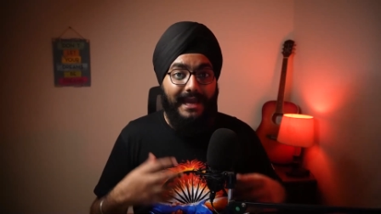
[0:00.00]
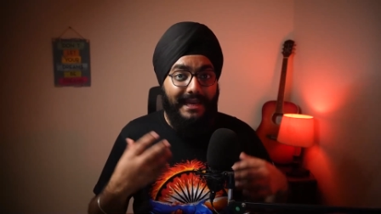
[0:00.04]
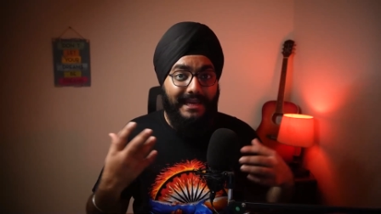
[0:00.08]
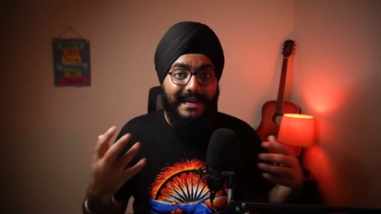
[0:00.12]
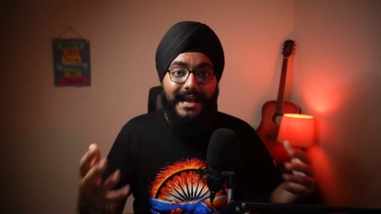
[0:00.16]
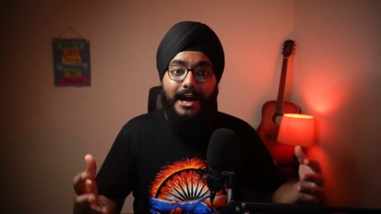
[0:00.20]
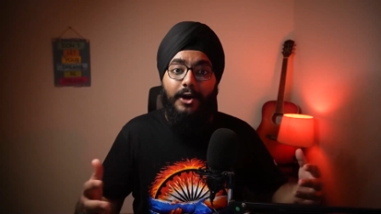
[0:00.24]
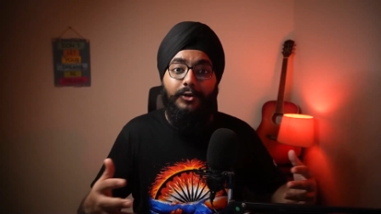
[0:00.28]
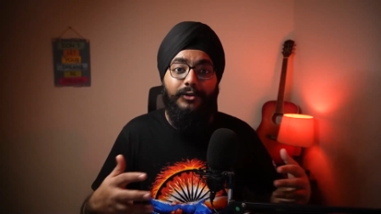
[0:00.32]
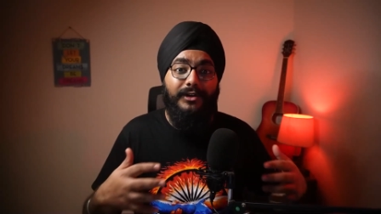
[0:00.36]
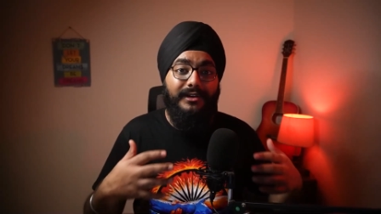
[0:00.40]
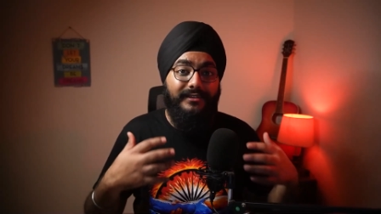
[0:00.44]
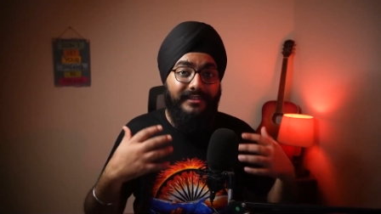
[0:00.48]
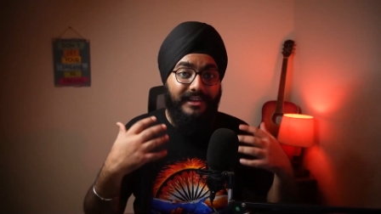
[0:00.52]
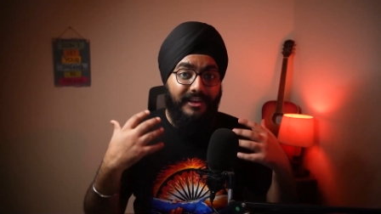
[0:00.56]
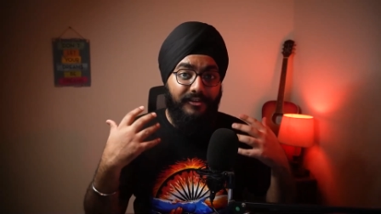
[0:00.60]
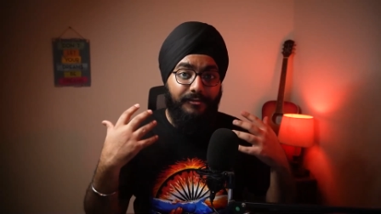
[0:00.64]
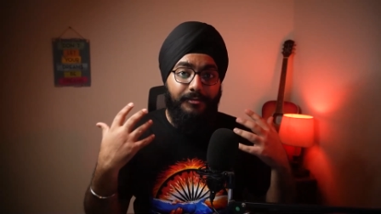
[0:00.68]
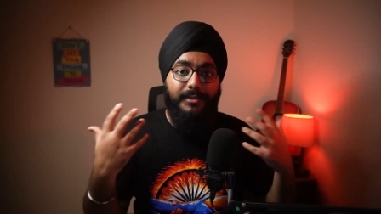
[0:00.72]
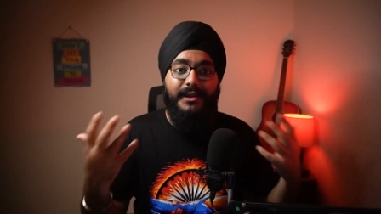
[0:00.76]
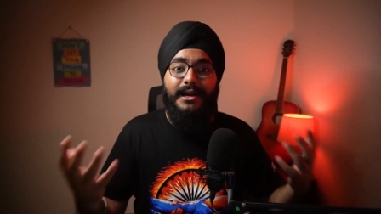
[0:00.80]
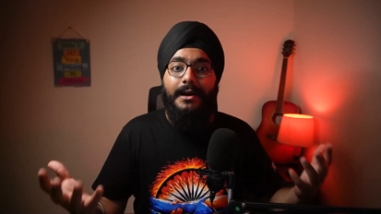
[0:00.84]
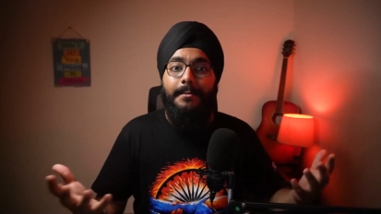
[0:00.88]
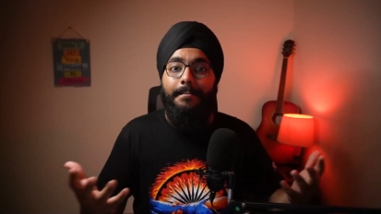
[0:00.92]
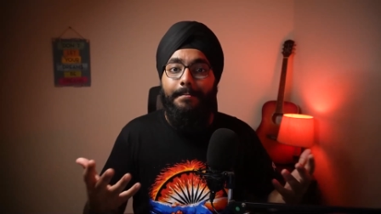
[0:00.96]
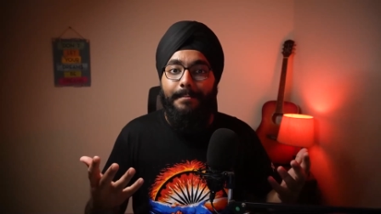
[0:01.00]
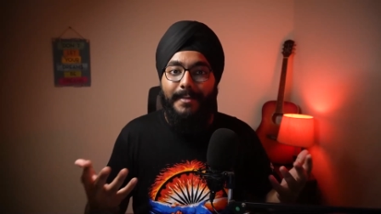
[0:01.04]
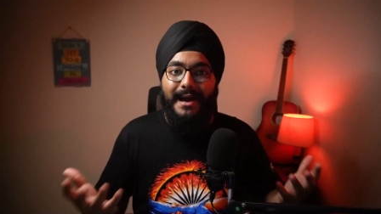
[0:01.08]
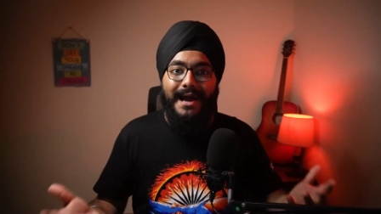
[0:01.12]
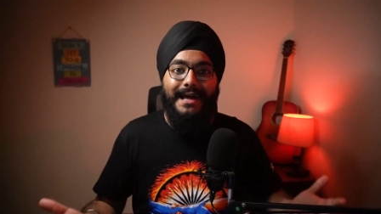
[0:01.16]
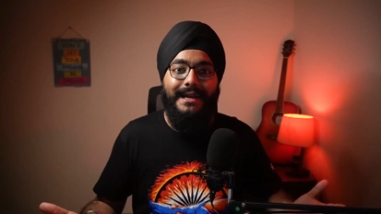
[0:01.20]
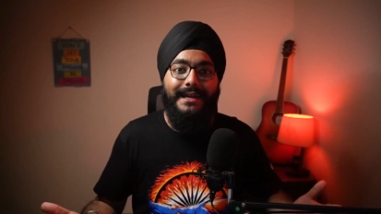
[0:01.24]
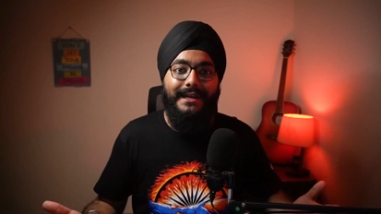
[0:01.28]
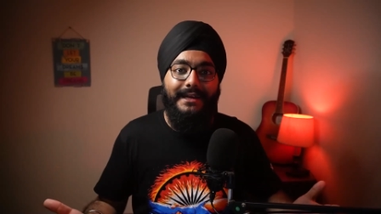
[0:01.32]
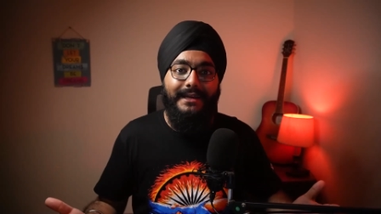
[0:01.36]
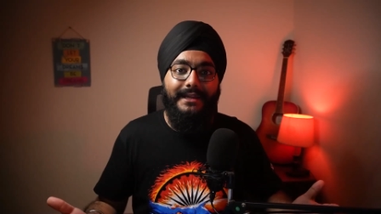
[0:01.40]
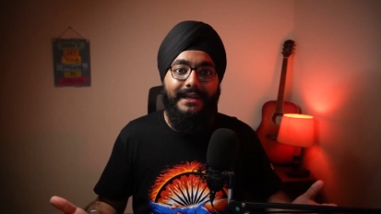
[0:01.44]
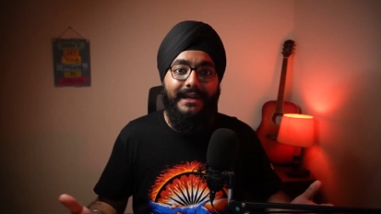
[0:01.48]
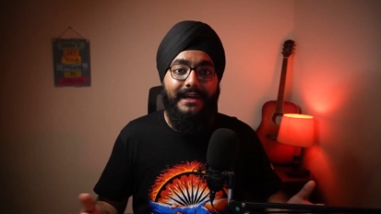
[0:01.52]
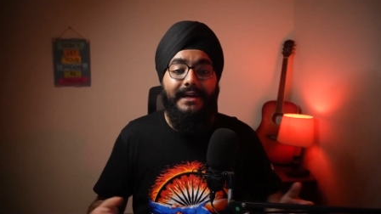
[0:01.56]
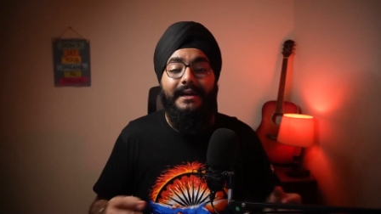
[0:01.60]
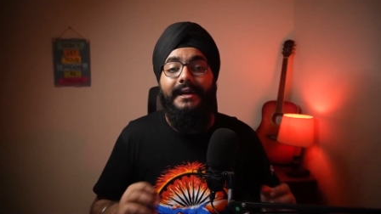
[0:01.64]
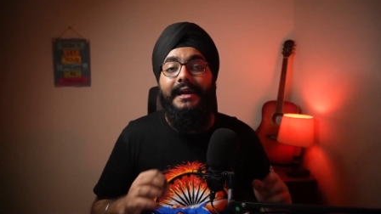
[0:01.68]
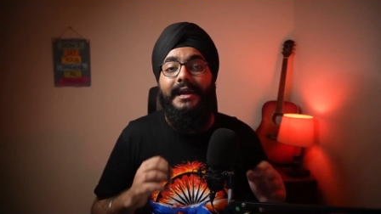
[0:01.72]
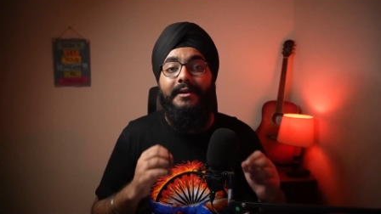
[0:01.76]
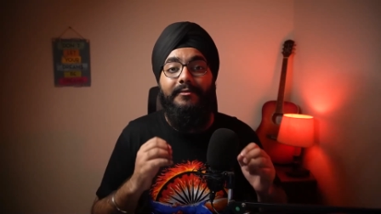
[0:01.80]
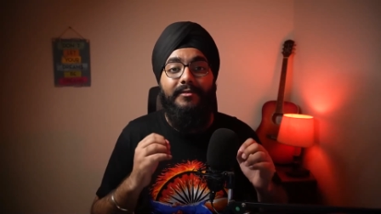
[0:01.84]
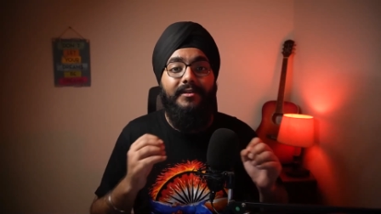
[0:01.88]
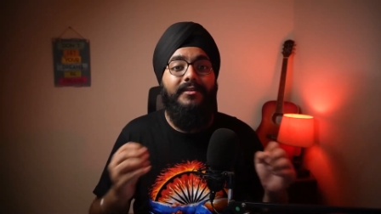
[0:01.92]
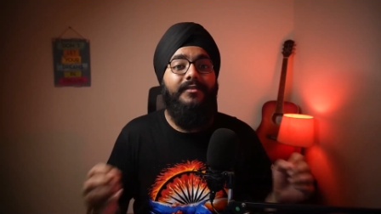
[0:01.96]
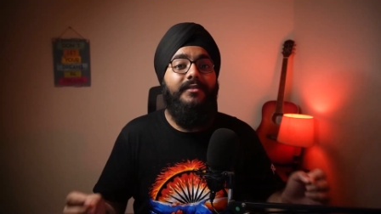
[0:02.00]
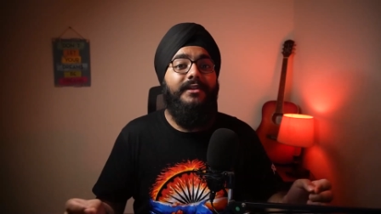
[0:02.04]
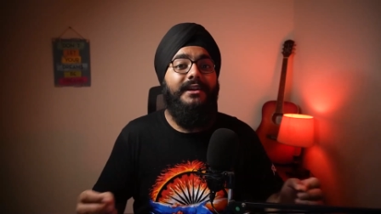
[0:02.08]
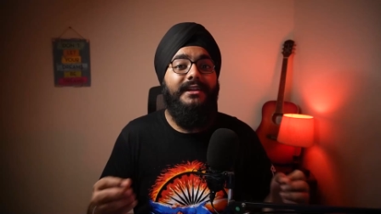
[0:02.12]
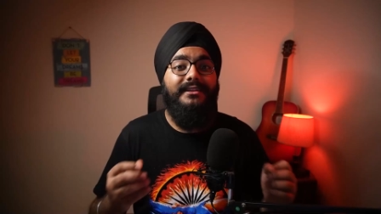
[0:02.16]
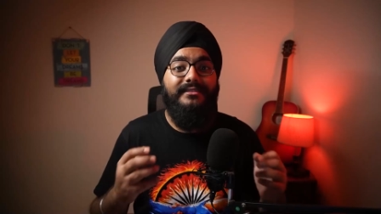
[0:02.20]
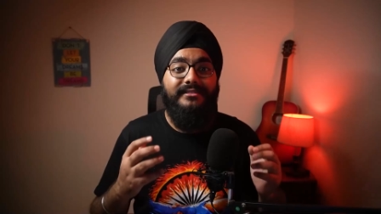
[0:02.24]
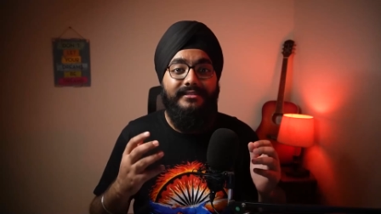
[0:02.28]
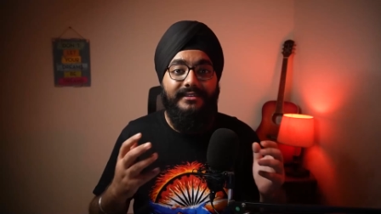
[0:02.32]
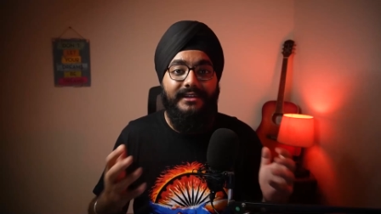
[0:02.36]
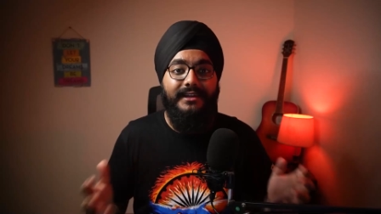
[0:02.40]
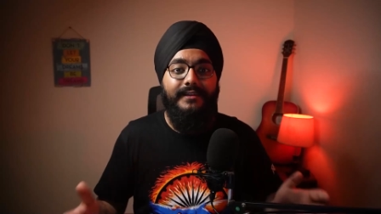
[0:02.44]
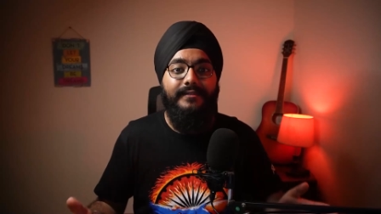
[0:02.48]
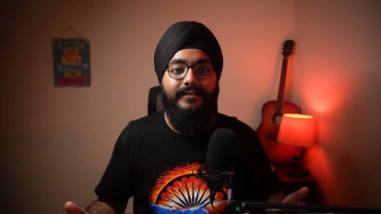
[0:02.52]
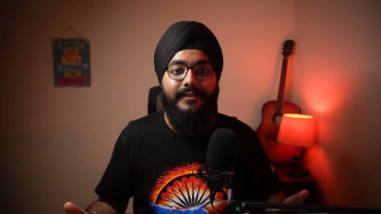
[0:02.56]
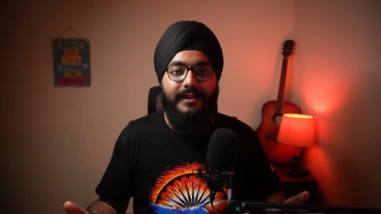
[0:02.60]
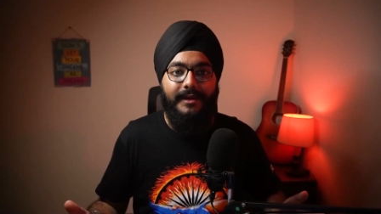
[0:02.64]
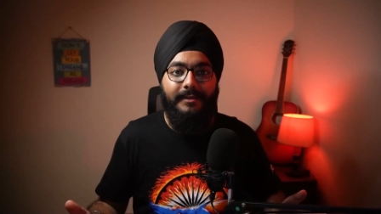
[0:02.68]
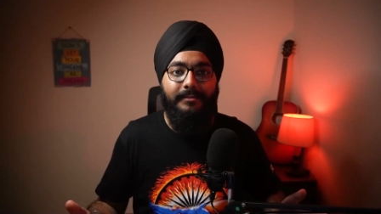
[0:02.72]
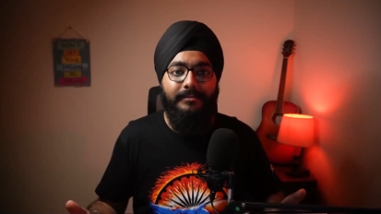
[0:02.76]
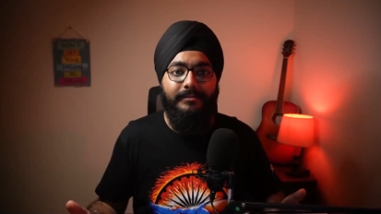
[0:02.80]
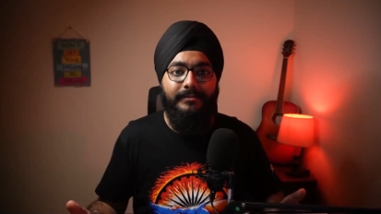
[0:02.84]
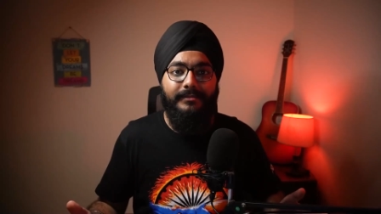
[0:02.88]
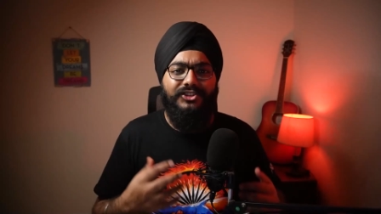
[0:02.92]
And now that they have become pan-India, everyone has seen them.